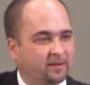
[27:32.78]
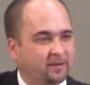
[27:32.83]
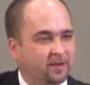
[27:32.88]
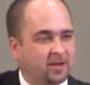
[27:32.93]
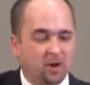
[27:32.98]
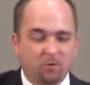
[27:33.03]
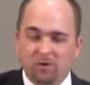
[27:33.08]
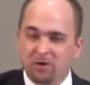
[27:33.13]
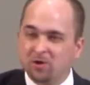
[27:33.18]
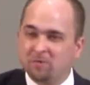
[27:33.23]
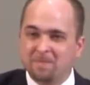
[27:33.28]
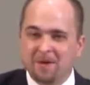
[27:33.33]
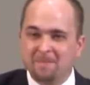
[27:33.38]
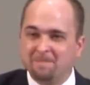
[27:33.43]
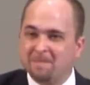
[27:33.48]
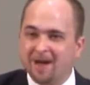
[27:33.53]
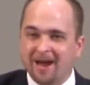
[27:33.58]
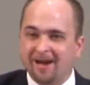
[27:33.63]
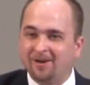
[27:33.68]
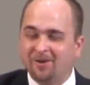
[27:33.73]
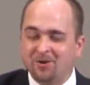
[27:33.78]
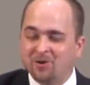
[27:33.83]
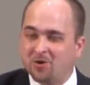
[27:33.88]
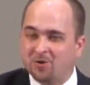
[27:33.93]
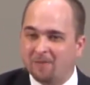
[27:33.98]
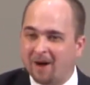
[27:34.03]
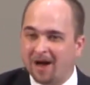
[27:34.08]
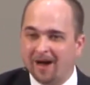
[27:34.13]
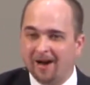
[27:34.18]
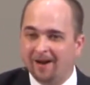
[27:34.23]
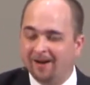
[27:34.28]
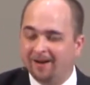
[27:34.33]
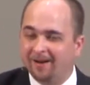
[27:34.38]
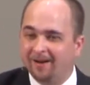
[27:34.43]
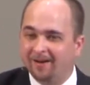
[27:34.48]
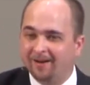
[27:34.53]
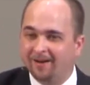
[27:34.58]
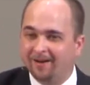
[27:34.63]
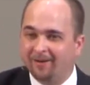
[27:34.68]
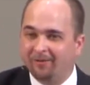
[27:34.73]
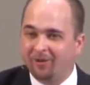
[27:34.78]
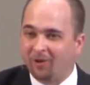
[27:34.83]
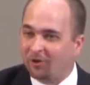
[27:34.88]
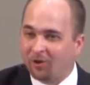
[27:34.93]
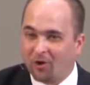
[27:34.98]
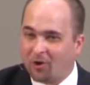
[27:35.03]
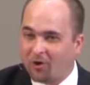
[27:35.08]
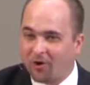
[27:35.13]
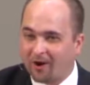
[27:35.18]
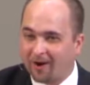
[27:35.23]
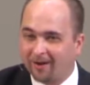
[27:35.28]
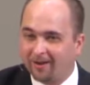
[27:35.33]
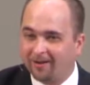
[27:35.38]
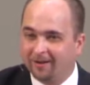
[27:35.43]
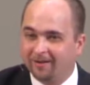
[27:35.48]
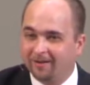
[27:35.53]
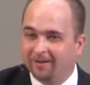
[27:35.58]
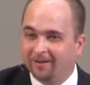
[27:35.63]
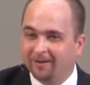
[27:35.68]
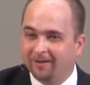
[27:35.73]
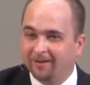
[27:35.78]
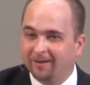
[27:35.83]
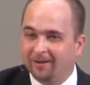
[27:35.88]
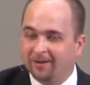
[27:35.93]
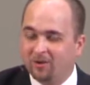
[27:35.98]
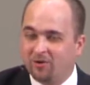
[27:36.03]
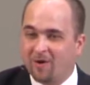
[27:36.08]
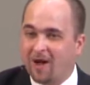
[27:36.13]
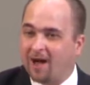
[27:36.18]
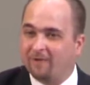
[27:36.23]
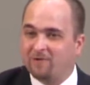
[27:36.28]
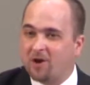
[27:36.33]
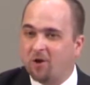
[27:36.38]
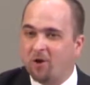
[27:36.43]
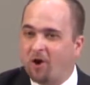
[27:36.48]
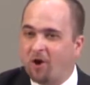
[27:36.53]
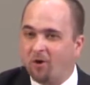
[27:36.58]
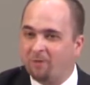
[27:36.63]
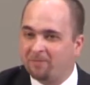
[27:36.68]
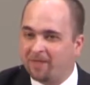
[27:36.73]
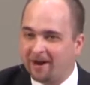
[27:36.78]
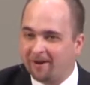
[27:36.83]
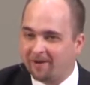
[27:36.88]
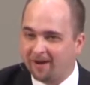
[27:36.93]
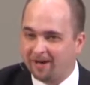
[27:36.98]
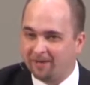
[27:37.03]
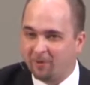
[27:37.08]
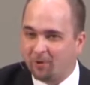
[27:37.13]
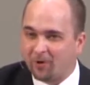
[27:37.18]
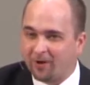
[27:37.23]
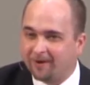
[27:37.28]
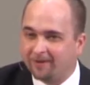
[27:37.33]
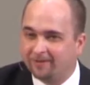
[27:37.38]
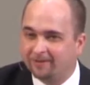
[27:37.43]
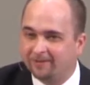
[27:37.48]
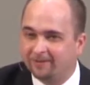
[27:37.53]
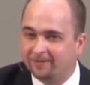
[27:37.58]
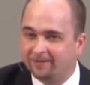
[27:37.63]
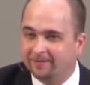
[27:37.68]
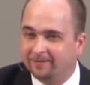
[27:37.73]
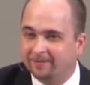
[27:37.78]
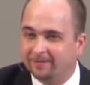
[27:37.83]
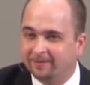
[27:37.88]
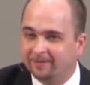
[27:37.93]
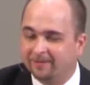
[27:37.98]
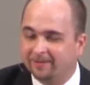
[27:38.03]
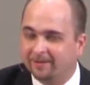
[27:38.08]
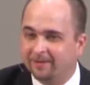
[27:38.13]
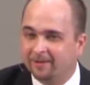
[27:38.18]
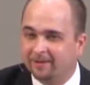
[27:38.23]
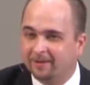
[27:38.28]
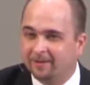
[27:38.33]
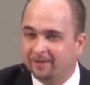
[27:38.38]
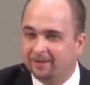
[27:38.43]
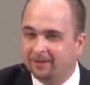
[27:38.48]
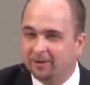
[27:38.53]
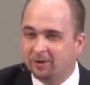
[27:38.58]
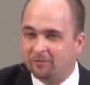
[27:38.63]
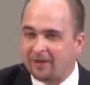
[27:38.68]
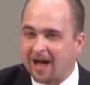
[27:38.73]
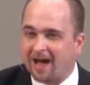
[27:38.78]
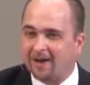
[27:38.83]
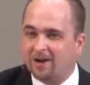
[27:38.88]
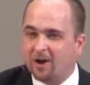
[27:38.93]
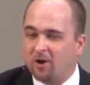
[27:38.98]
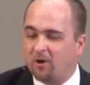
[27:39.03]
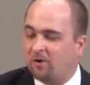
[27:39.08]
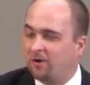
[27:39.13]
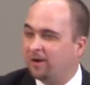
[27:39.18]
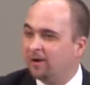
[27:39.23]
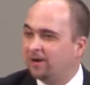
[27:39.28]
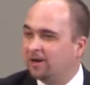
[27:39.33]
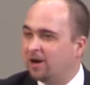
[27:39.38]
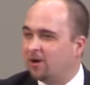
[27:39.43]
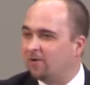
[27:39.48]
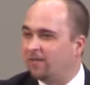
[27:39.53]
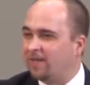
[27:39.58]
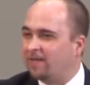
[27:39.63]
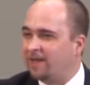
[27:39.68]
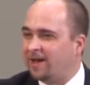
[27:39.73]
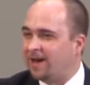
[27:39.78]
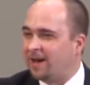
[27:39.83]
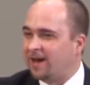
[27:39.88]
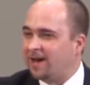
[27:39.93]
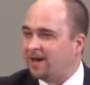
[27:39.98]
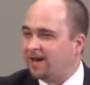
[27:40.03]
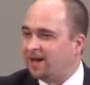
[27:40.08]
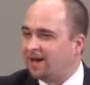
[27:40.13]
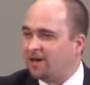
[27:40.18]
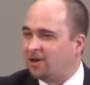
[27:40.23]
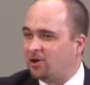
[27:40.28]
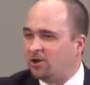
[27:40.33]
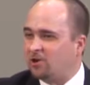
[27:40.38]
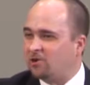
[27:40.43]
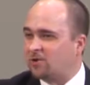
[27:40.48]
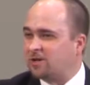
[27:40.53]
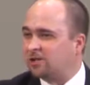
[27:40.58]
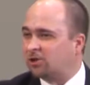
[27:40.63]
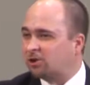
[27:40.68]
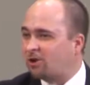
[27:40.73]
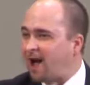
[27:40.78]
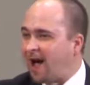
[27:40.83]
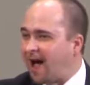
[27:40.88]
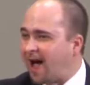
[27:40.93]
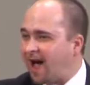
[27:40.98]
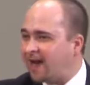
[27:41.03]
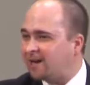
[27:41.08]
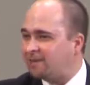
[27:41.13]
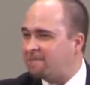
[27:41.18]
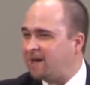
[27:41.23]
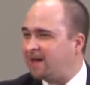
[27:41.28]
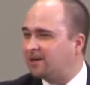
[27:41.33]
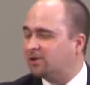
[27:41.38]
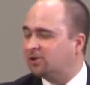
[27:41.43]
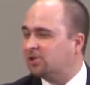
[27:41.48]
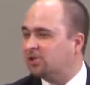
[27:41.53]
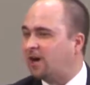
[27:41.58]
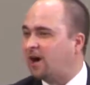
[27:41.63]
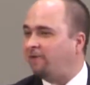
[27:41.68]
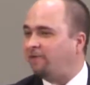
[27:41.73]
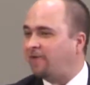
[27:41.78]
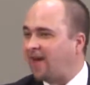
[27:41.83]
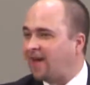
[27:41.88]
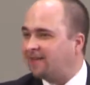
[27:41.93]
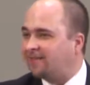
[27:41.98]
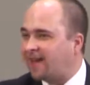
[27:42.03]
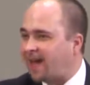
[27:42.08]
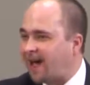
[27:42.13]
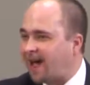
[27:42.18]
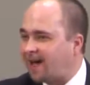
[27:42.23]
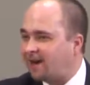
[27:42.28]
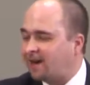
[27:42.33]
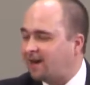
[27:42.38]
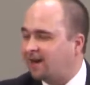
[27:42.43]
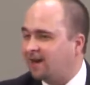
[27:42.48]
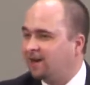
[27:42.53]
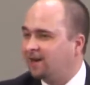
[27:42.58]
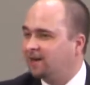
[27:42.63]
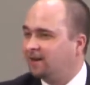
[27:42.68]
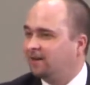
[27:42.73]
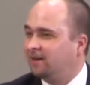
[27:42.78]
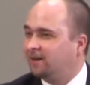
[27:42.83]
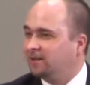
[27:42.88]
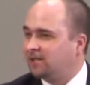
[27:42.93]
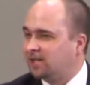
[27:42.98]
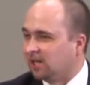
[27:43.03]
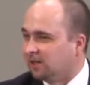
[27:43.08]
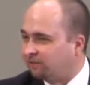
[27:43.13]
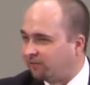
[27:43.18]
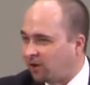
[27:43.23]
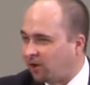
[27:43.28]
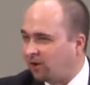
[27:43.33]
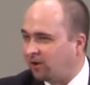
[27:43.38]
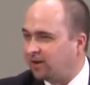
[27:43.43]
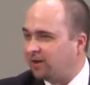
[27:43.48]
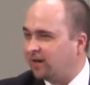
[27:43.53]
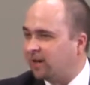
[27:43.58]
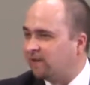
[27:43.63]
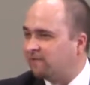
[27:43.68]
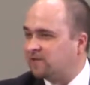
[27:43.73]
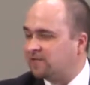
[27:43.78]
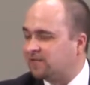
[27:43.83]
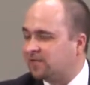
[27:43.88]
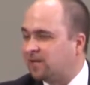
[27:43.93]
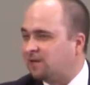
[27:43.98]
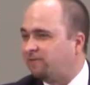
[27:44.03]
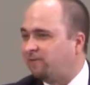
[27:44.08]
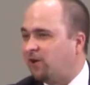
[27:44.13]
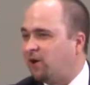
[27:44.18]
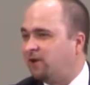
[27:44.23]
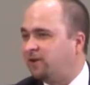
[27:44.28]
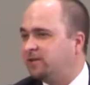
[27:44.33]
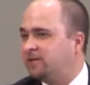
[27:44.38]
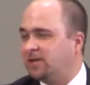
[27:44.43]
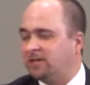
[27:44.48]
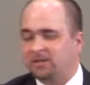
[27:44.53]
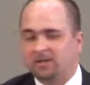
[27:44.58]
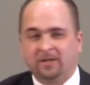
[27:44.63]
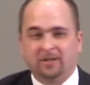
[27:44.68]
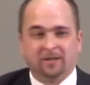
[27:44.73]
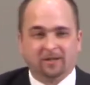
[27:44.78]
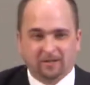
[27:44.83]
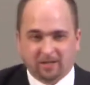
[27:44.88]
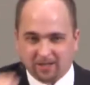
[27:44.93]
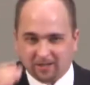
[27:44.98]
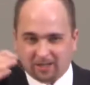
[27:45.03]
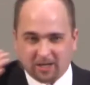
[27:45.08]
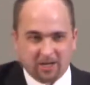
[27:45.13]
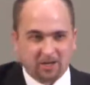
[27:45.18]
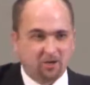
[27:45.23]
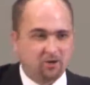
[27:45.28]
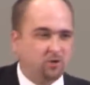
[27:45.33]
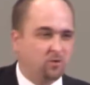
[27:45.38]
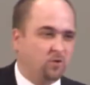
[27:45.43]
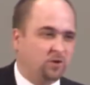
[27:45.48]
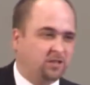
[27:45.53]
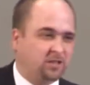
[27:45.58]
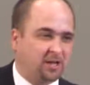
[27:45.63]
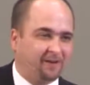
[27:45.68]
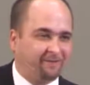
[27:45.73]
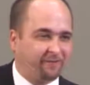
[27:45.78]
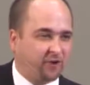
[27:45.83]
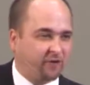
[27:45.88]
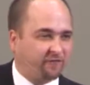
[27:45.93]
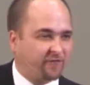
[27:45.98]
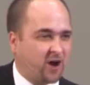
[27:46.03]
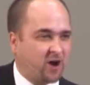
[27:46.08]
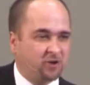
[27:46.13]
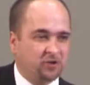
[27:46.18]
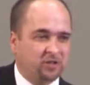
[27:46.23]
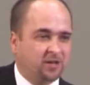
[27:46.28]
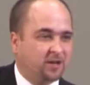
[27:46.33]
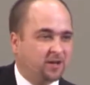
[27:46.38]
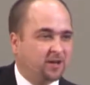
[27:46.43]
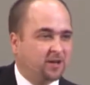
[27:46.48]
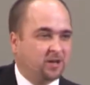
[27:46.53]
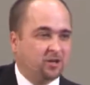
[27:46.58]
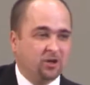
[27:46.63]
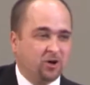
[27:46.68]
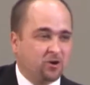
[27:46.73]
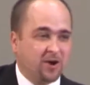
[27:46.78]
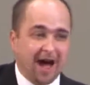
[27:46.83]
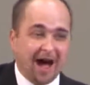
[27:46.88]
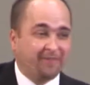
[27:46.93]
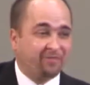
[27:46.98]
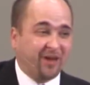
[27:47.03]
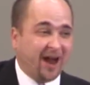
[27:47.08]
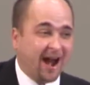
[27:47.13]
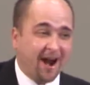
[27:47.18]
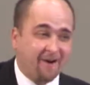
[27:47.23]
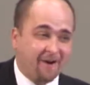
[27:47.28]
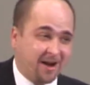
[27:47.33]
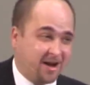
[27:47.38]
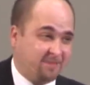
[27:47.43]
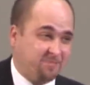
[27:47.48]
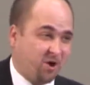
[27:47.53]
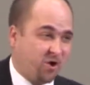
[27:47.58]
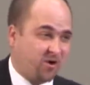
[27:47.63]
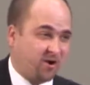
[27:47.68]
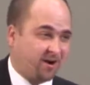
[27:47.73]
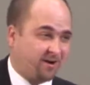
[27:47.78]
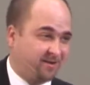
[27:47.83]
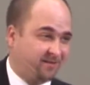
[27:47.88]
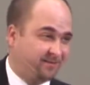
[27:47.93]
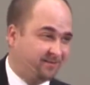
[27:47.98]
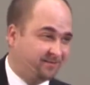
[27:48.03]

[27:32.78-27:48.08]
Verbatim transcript: You know, when you've been made new by the Lord, you have no home there anymore. You've got no, you know, it, it, you can try to make yourself like that, sinful and living sinful and just continue with sinful folks. You're not there anymore.